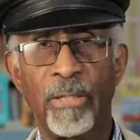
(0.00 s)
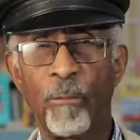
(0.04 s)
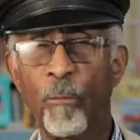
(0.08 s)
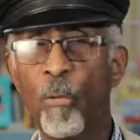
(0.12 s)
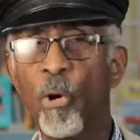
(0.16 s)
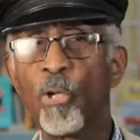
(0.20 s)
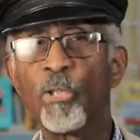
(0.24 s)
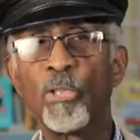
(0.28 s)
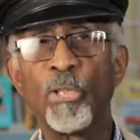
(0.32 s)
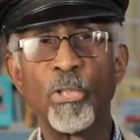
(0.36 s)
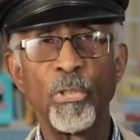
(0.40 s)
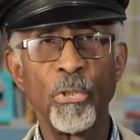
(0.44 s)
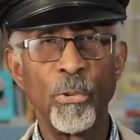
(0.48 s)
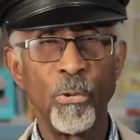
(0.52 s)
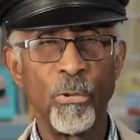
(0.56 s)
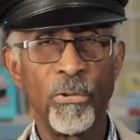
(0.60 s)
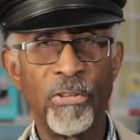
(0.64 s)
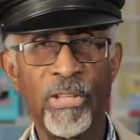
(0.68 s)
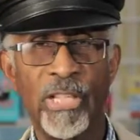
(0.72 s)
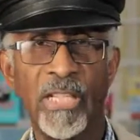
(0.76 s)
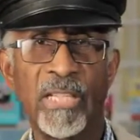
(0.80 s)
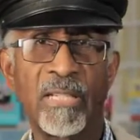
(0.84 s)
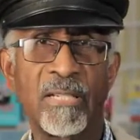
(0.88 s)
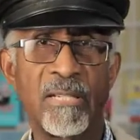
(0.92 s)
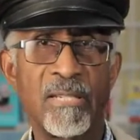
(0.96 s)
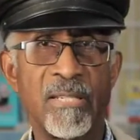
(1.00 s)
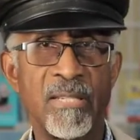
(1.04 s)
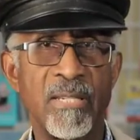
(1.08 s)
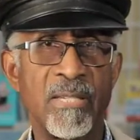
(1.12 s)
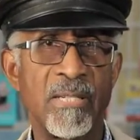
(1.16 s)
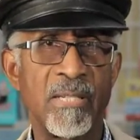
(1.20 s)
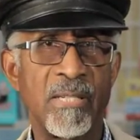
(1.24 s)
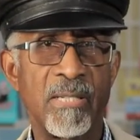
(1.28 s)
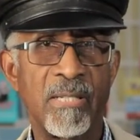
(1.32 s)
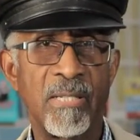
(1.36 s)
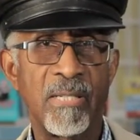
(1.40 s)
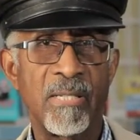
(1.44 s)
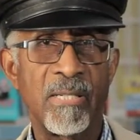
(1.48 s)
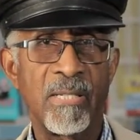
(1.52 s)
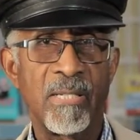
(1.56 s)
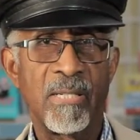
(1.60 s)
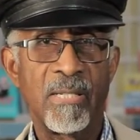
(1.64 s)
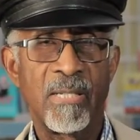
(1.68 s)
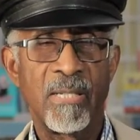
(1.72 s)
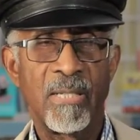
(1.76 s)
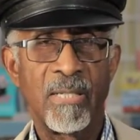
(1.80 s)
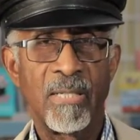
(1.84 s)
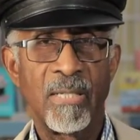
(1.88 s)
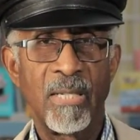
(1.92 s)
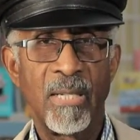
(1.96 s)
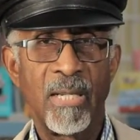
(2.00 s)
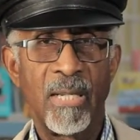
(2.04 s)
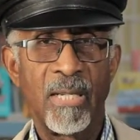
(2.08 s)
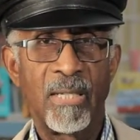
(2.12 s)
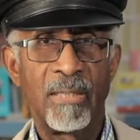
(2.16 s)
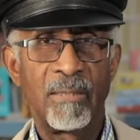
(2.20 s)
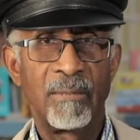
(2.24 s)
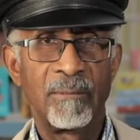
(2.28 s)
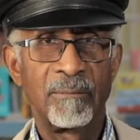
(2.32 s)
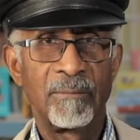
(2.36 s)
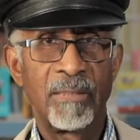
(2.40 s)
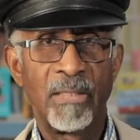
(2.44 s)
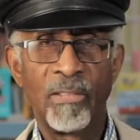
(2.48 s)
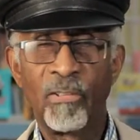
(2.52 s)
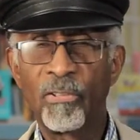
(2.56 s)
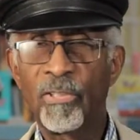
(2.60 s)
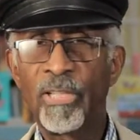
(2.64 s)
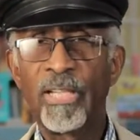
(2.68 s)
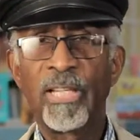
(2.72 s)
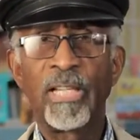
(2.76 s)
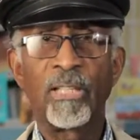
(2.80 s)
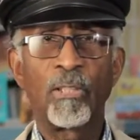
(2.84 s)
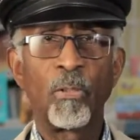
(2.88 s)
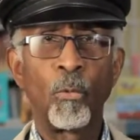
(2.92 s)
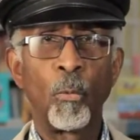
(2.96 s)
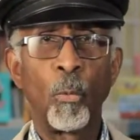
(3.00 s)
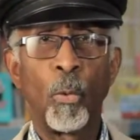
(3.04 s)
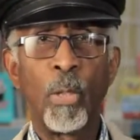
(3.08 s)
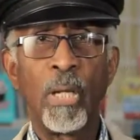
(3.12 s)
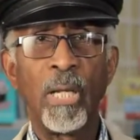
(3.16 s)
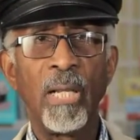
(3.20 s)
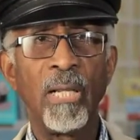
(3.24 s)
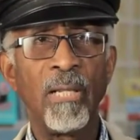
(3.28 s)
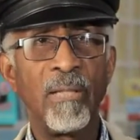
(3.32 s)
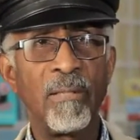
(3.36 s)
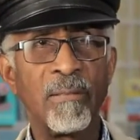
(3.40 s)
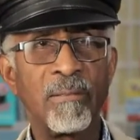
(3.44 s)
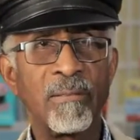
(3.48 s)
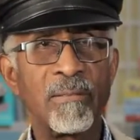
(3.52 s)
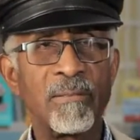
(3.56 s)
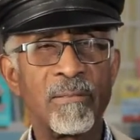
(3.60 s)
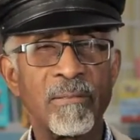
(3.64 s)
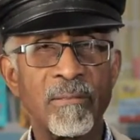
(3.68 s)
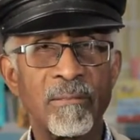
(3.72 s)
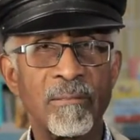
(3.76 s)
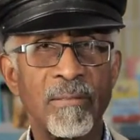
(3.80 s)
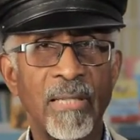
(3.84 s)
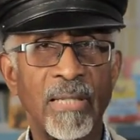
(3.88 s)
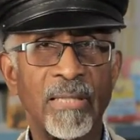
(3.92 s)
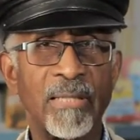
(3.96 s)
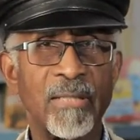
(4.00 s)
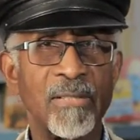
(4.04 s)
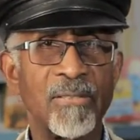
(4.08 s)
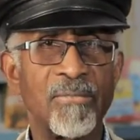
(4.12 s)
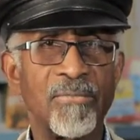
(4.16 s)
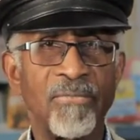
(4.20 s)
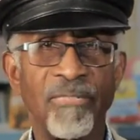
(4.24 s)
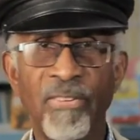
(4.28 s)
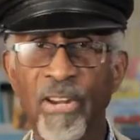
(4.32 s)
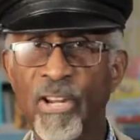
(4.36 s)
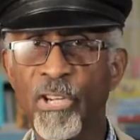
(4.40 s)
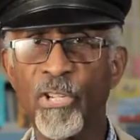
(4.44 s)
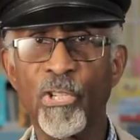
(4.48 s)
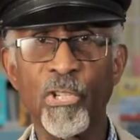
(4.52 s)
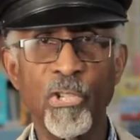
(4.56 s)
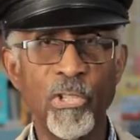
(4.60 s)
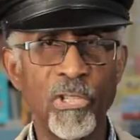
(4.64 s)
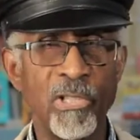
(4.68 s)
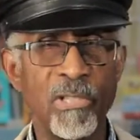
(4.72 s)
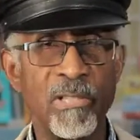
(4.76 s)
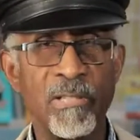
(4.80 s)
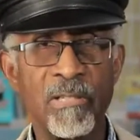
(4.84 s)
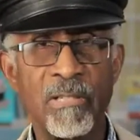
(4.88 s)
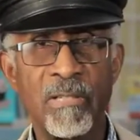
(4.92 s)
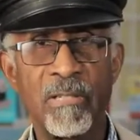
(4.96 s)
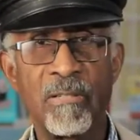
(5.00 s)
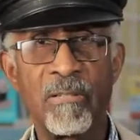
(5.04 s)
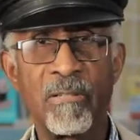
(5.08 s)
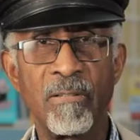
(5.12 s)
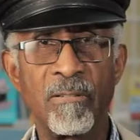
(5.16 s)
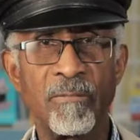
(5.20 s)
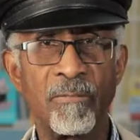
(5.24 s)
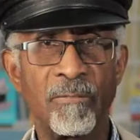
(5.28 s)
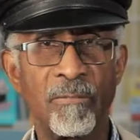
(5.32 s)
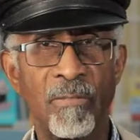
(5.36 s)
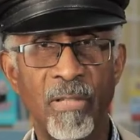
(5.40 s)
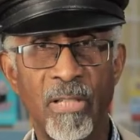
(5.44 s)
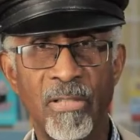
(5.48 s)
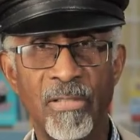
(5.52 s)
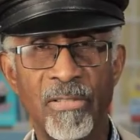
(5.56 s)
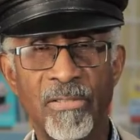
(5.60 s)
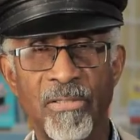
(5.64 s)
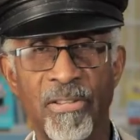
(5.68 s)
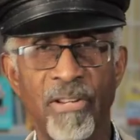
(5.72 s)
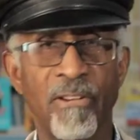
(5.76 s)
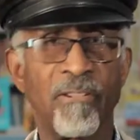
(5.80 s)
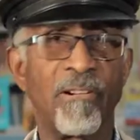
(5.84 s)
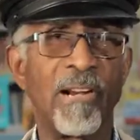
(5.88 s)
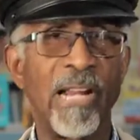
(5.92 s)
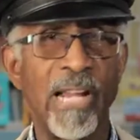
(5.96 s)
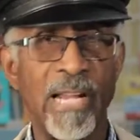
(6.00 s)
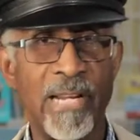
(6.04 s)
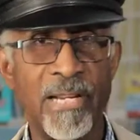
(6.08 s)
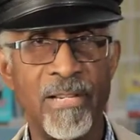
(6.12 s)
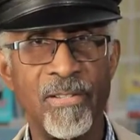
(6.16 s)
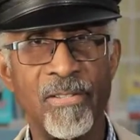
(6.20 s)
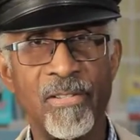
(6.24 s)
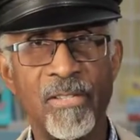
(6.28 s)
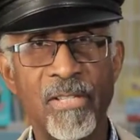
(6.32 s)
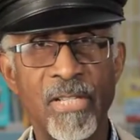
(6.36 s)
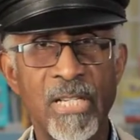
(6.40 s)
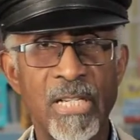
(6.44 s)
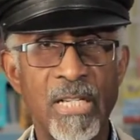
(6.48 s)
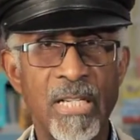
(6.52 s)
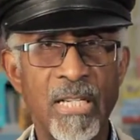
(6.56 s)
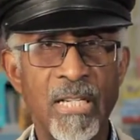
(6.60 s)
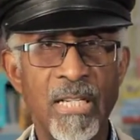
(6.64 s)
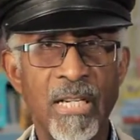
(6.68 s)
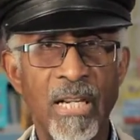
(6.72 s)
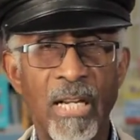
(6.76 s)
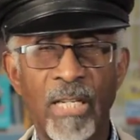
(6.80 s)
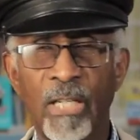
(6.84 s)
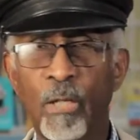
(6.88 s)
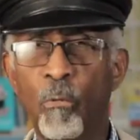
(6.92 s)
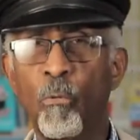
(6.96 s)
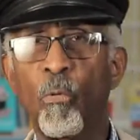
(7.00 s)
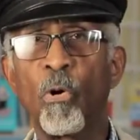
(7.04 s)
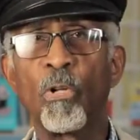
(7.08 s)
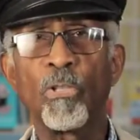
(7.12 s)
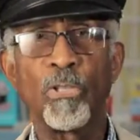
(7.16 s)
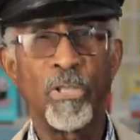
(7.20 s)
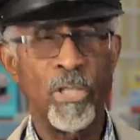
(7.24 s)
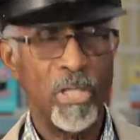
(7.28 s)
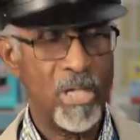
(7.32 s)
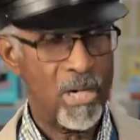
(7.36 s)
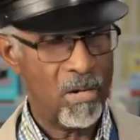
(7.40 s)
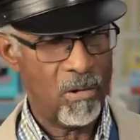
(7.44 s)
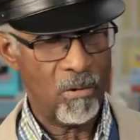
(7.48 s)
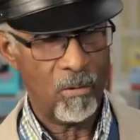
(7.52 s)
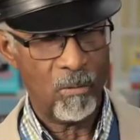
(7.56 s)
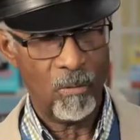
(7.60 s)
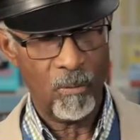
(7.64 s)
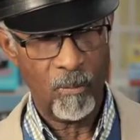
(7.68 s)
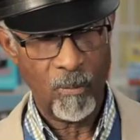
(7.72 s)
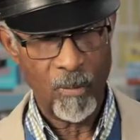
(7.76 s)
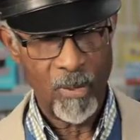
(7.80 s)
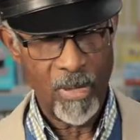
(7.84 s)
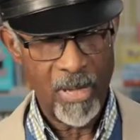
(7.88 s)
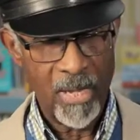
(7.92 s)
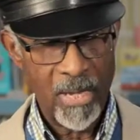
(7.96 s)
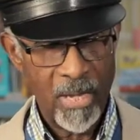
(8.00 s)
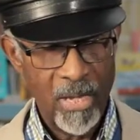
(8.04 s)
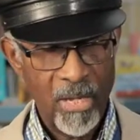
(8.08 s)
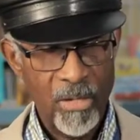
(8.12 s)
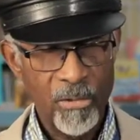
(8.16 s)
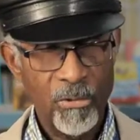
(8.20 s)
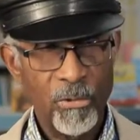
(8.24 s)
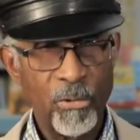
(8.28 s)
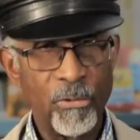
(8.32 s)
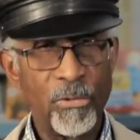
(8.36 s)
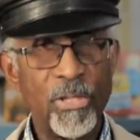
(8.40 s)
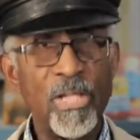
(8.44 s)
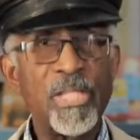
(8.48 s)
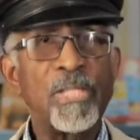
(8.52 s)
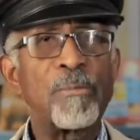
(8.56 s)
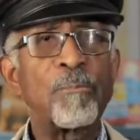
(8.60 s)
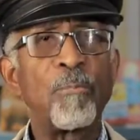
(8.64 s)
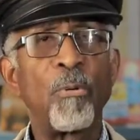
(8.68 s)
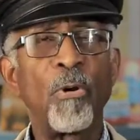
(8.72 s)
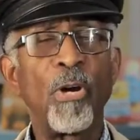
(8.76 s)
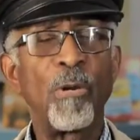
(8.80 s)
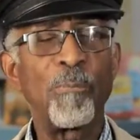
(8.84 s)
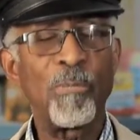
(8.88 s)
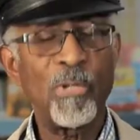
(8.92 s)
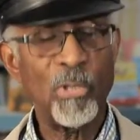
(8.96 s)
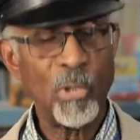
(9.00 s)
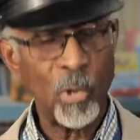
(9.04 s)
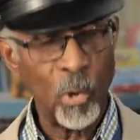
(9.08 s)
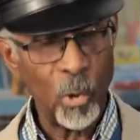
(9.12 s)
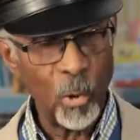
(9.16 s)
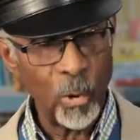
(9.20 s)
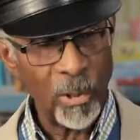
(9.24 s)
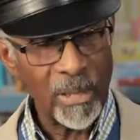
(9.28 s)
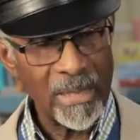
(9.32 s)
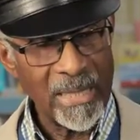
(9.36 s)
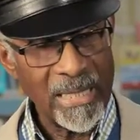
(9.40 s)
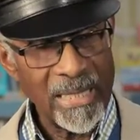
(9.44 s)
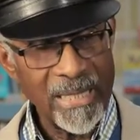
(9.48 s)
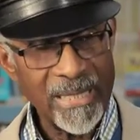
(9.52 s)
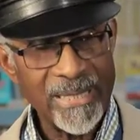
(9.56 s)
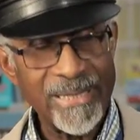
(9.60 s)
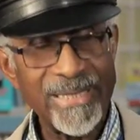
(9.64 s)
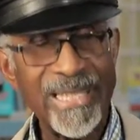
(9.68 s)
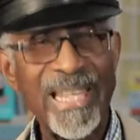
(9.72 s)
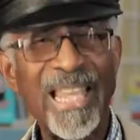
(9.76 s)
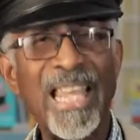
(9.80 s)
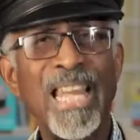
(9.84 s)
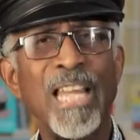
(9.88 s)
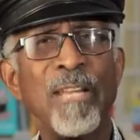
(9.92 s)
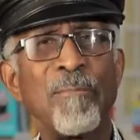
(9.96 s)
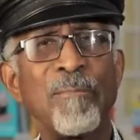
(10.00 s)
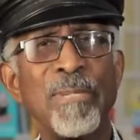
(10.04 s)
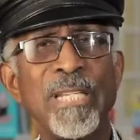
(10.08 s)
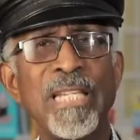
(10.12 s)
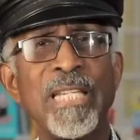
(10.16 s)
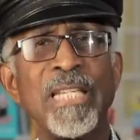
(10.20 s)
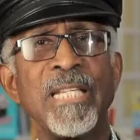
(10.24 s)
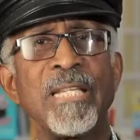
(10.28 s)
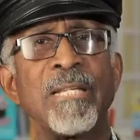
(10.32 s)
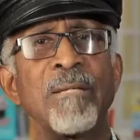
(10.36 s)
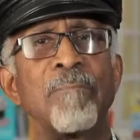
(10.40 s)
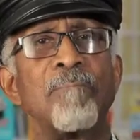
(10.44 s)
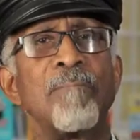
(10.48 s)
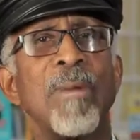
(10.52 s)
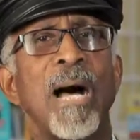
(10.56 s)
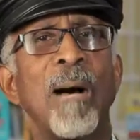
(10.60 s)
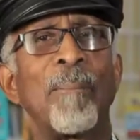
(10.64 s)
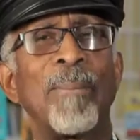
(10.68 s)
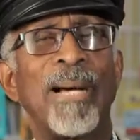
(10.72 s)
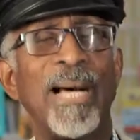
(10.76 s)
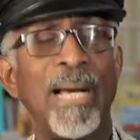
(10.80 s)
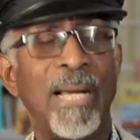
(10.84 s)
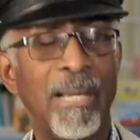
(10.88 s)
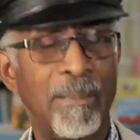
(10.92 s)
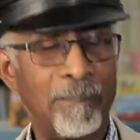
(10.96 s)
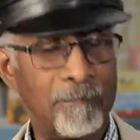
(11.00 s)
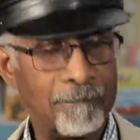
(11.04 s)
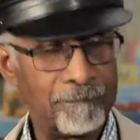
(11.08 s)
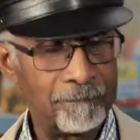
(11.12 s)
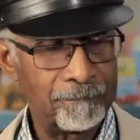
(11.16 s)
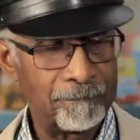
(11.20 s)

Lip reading: They want to know things. They're looking at a world that is fresh in their eyes, and they want to know. So this poem is called Tell Me, Mama.